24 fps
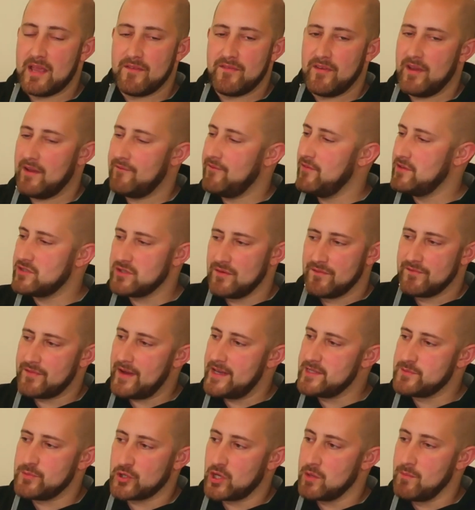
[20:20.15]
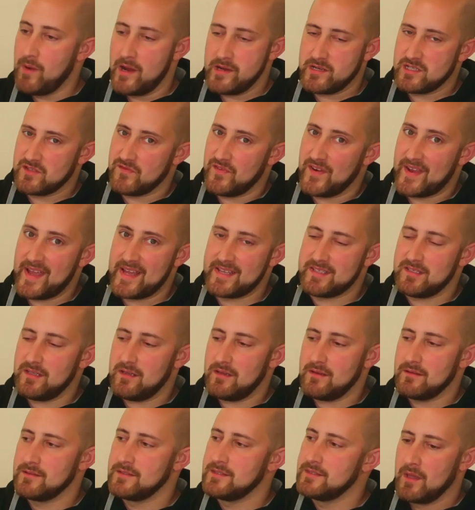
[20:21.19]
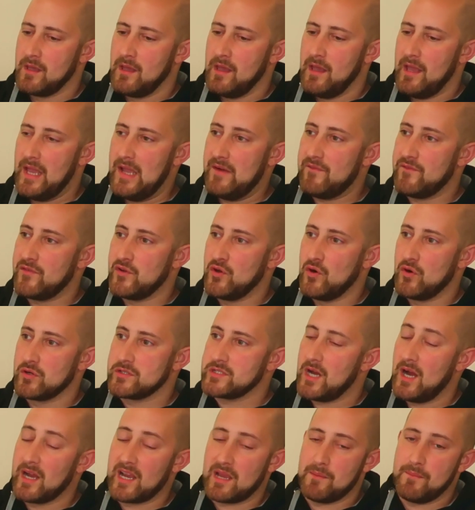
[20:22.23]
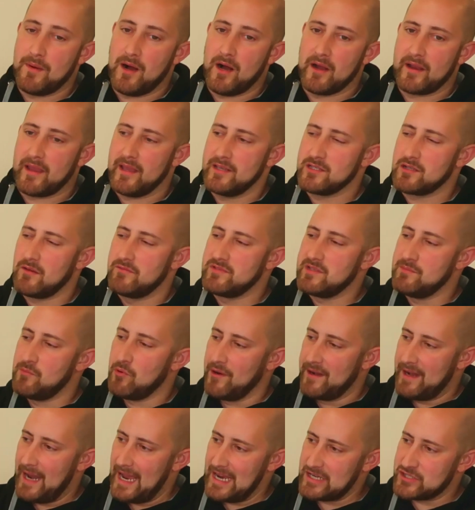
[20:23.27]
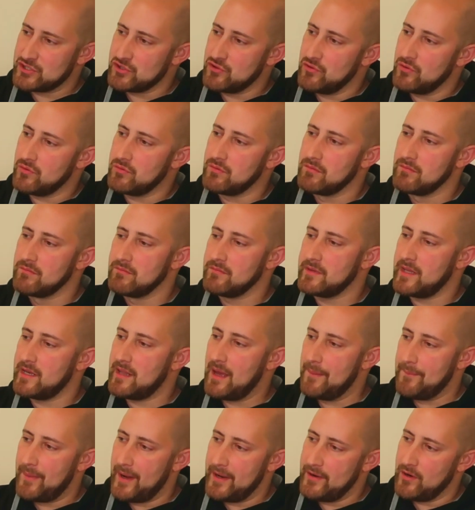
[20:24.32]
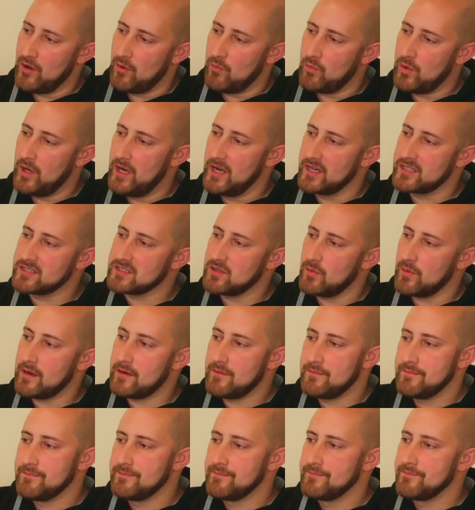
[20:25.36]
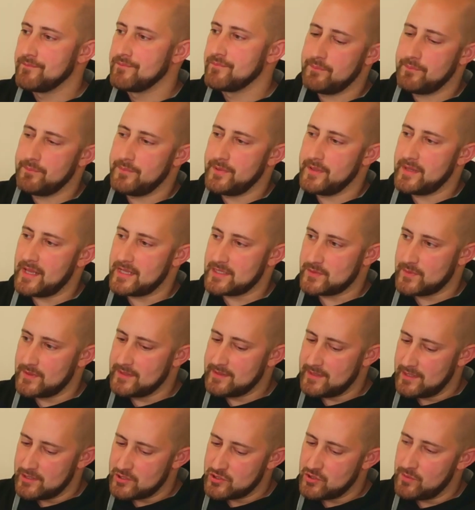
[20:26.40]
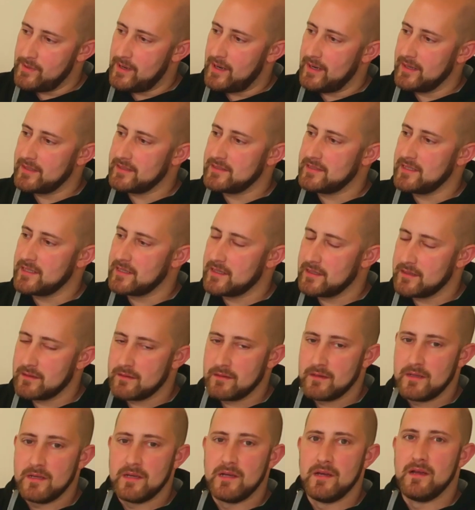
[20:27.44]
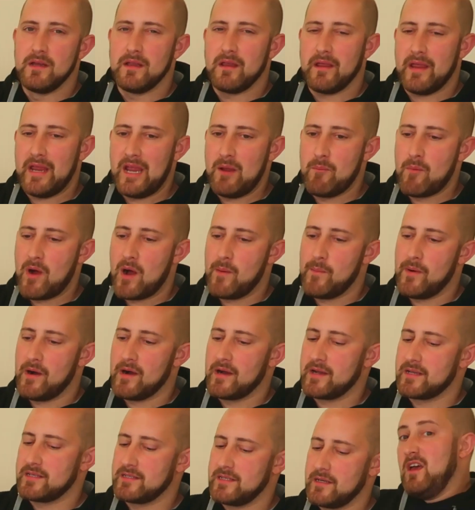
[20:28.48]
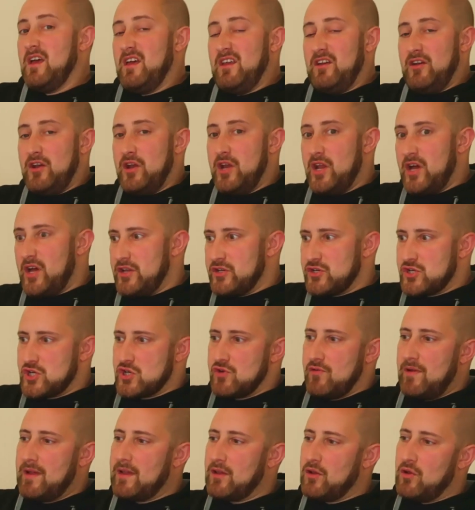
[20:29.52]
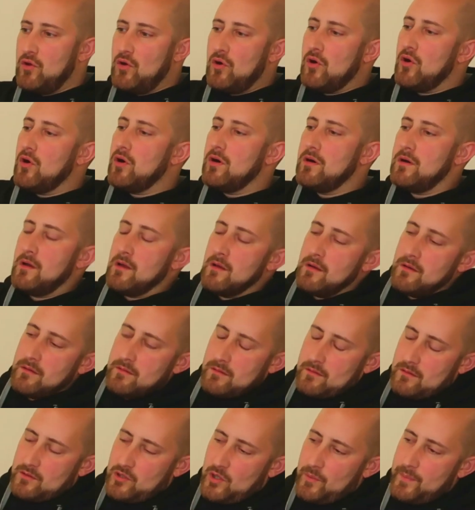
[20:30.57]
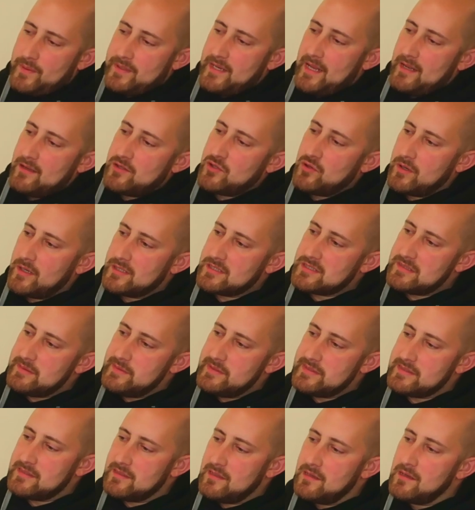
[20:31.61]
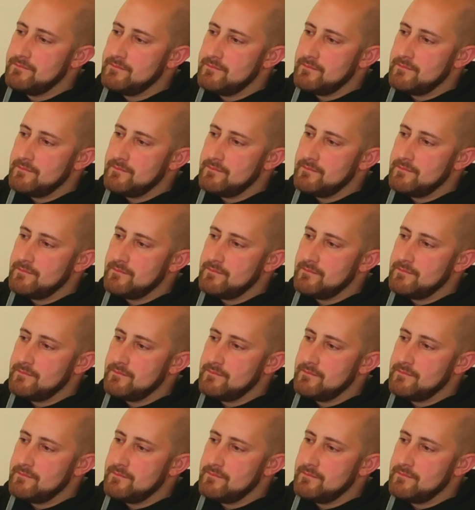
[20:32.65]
If it's on Facebook, you might just forget it. If your target market is obviously more national, then that might not work so well. But that's when digital marketing and email marketing, nurturing your potential customers.